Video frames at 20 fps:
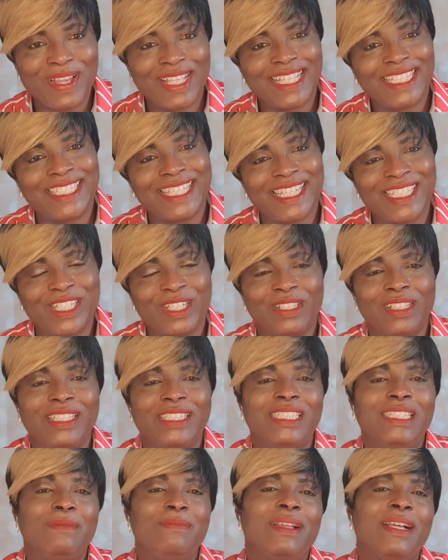Meditation
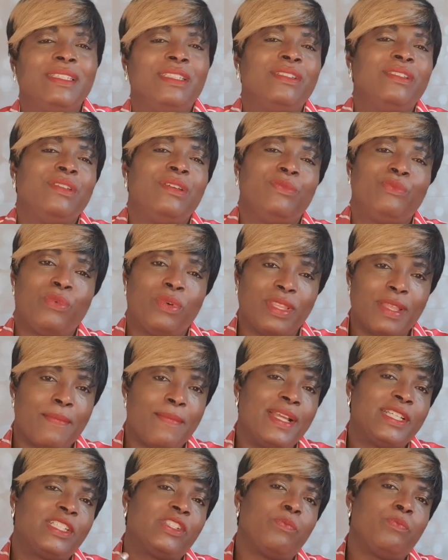is similar to the one I
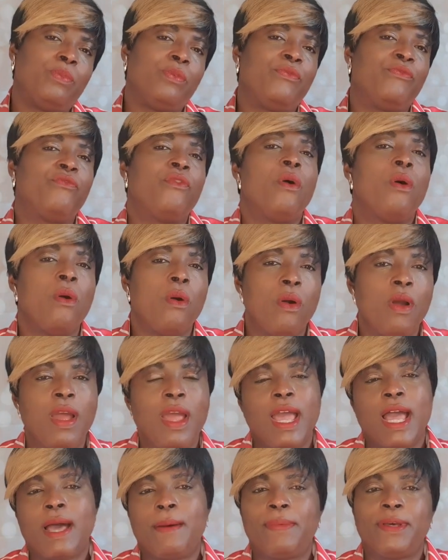mentioned before
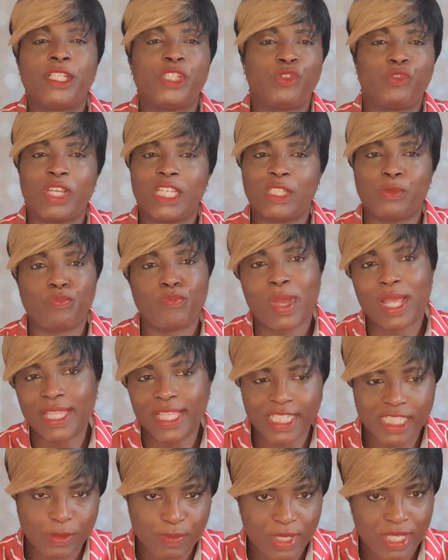about stress
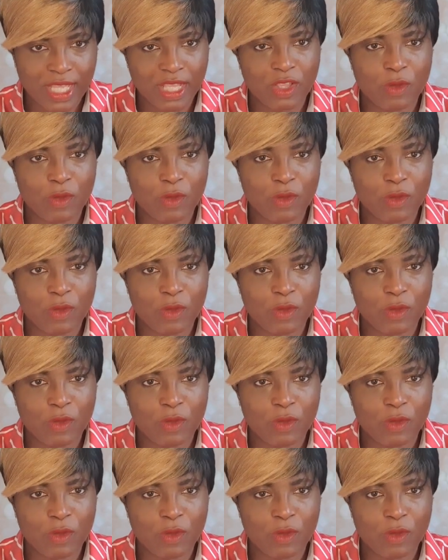management.